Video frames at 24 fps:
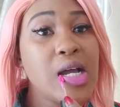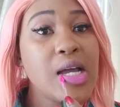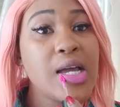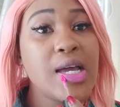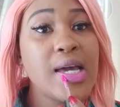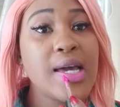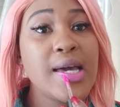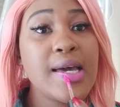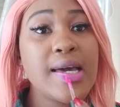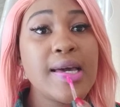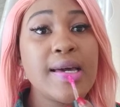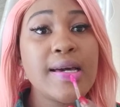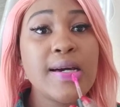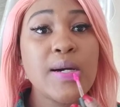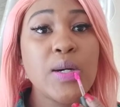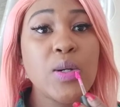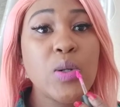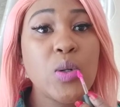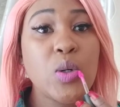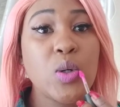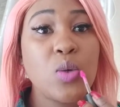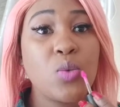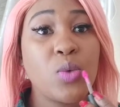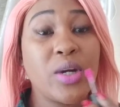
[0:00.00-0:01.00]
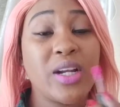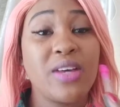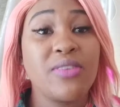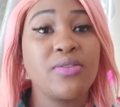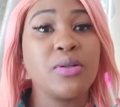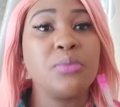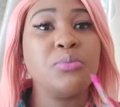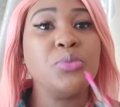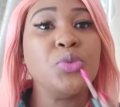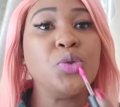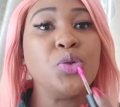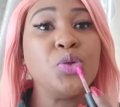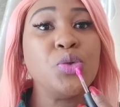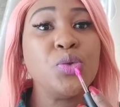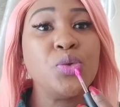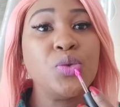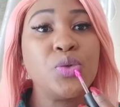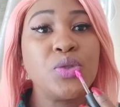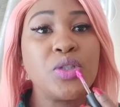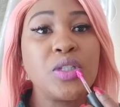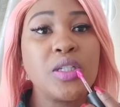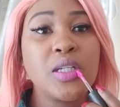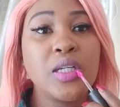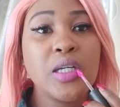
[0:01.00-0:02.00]
Okay, or whatever
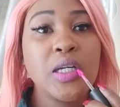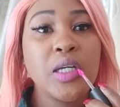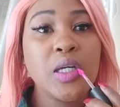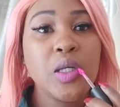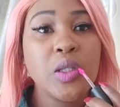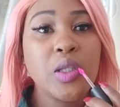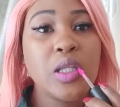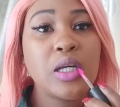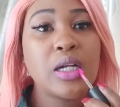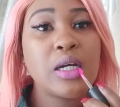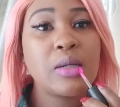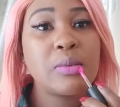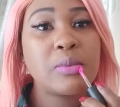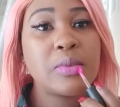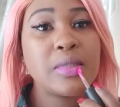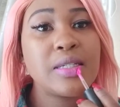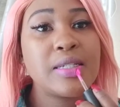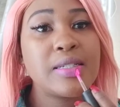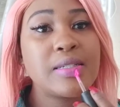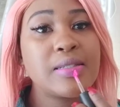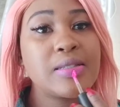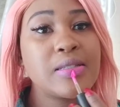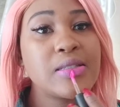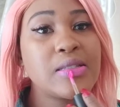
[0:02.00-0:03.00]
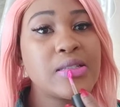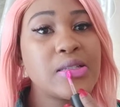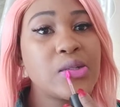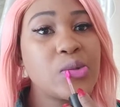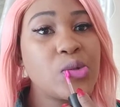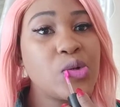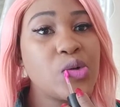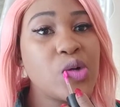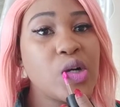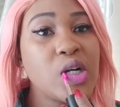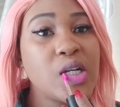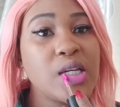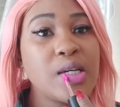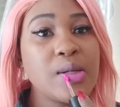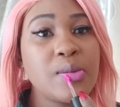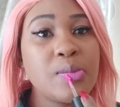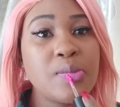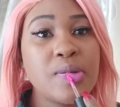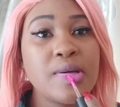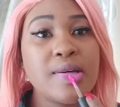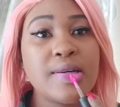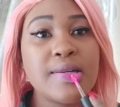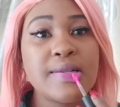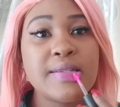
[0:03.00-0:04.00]
mood that I'm in. So we're rocking
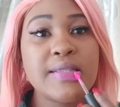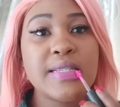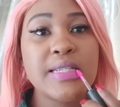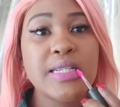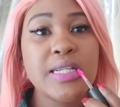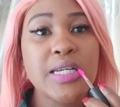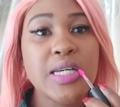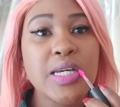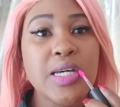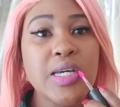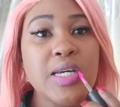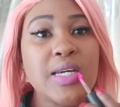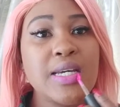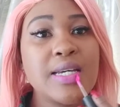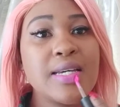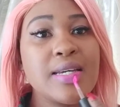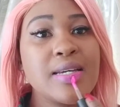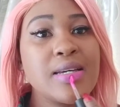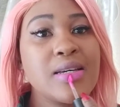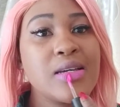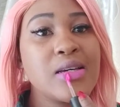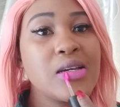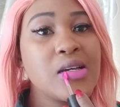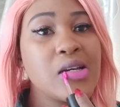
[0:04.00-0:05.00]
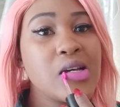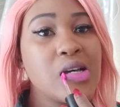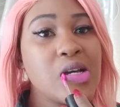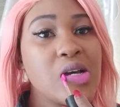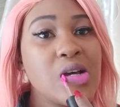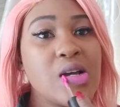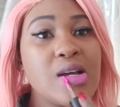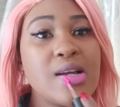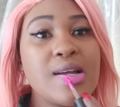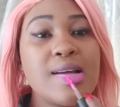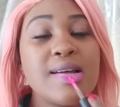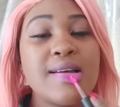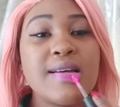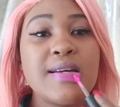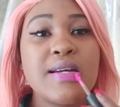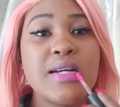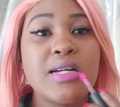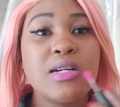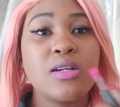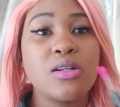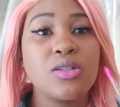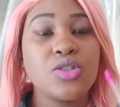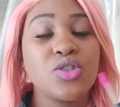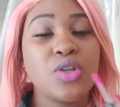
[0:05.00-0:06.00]
pink today.
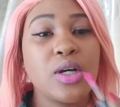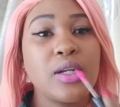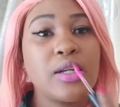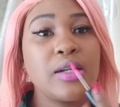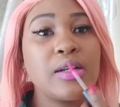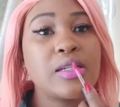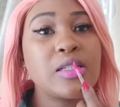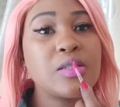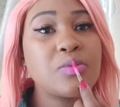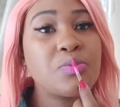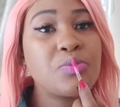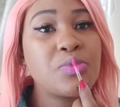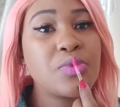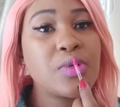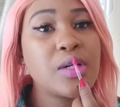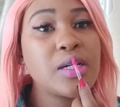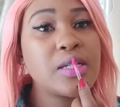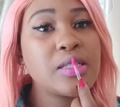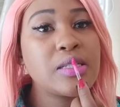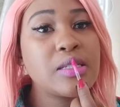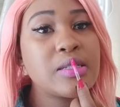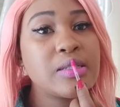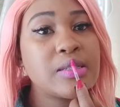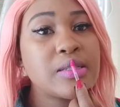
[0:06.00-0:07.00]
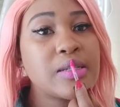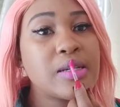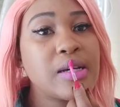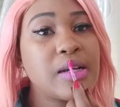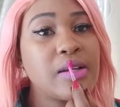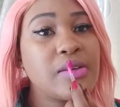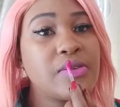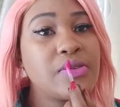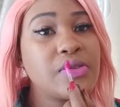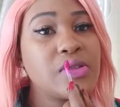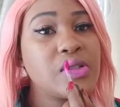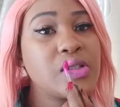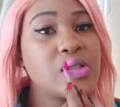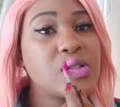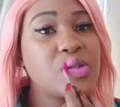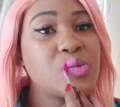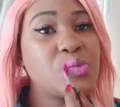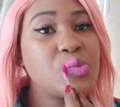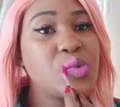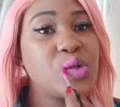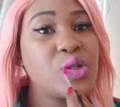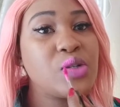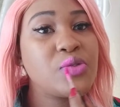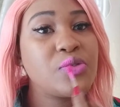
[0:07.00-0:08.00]
Trying to look as bright and as colorful and as
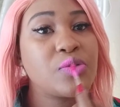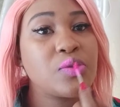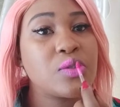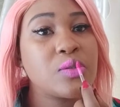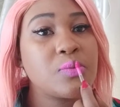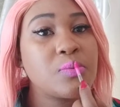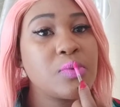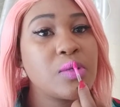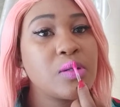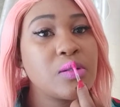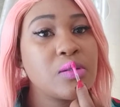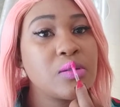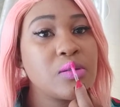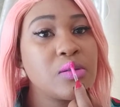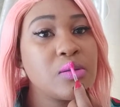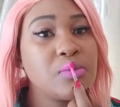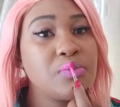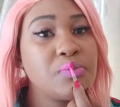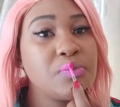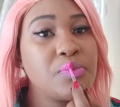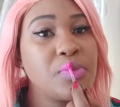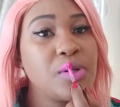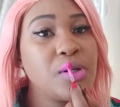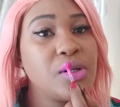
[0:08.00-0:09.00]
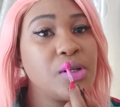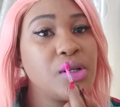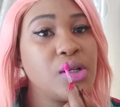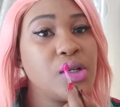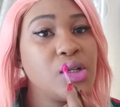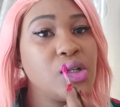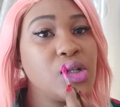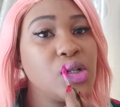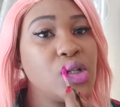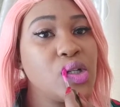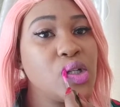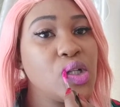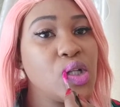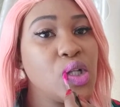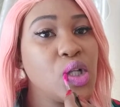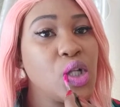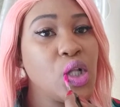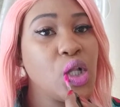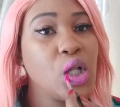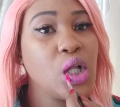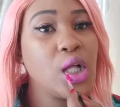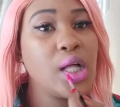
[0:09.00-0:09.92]
beautiful as possible.